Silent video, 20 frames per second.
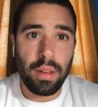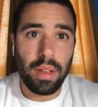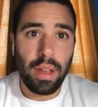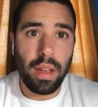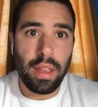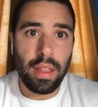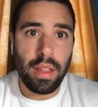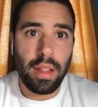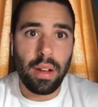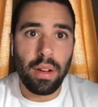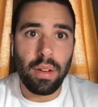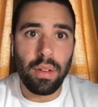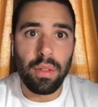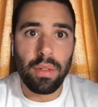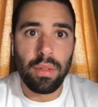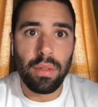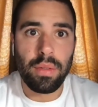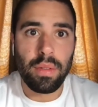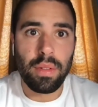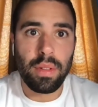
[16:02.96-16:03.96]

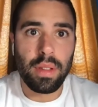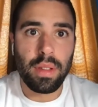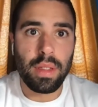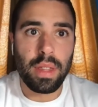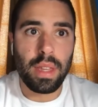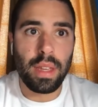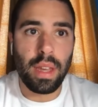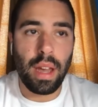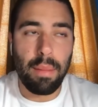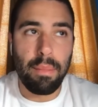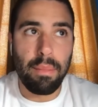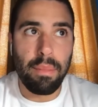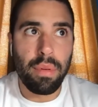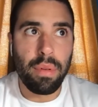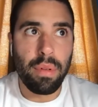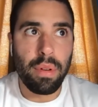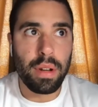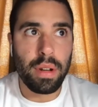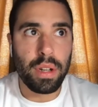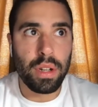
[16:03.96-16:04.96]
I'm
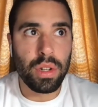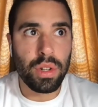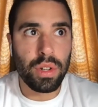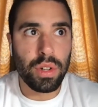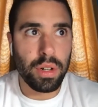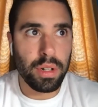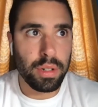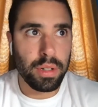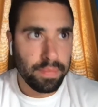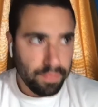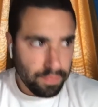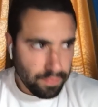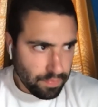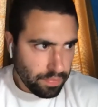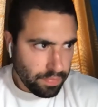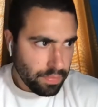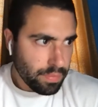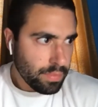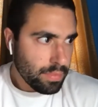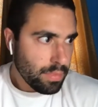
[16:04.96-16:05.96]
pretty sure
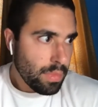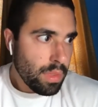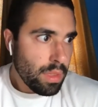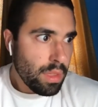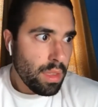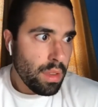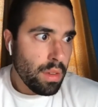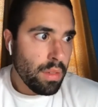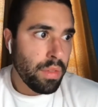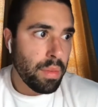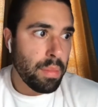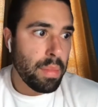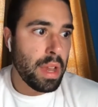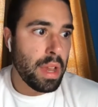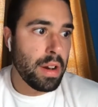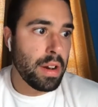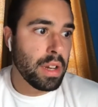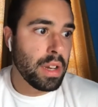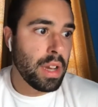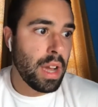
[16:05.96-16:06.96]
from
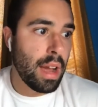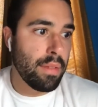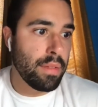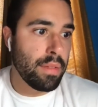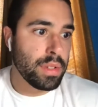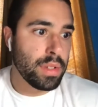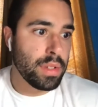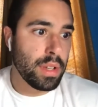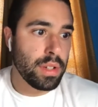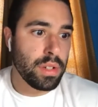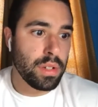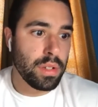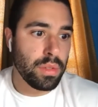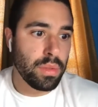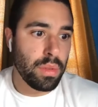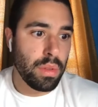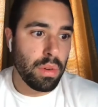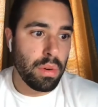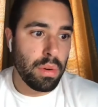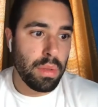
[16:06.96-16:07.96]
hearing
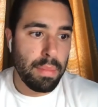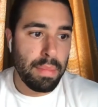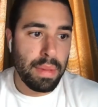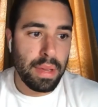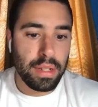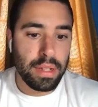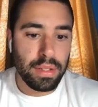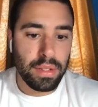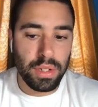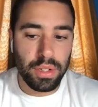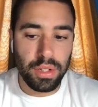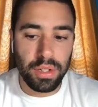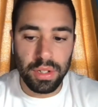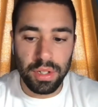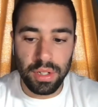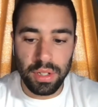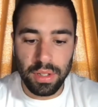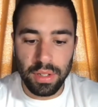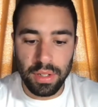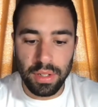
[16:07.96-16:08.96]
conversations with orthopedic
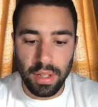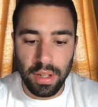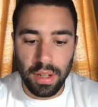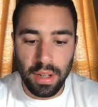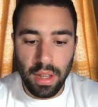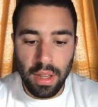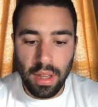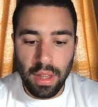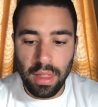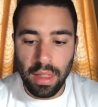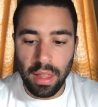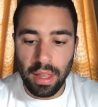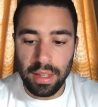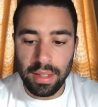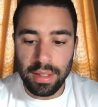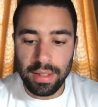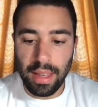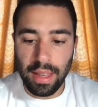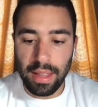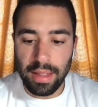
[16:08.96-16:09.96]
surgeons and
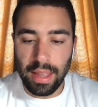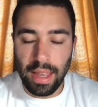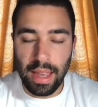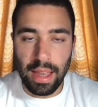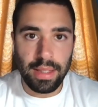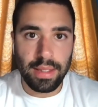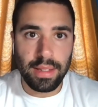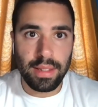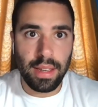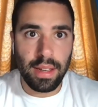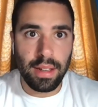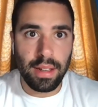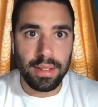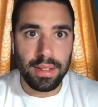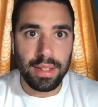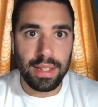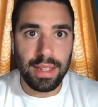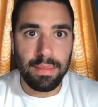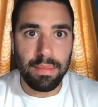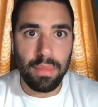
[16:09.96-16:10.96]
things that the ACL
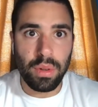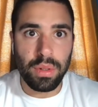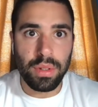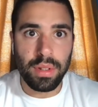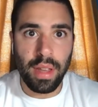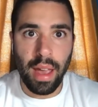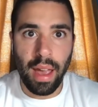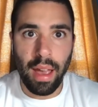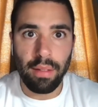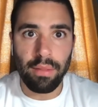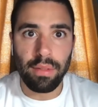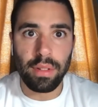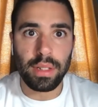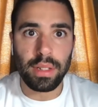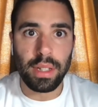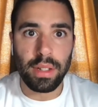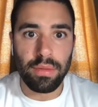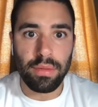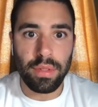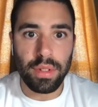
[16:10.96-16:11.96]
is the most
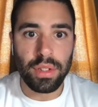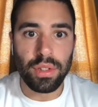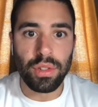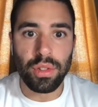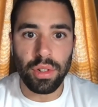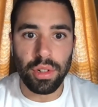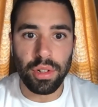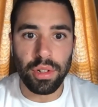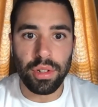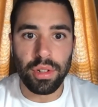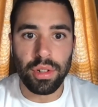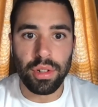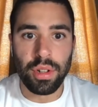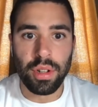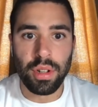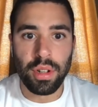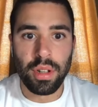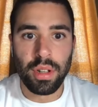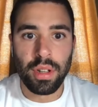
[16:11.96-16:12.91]
heavily researched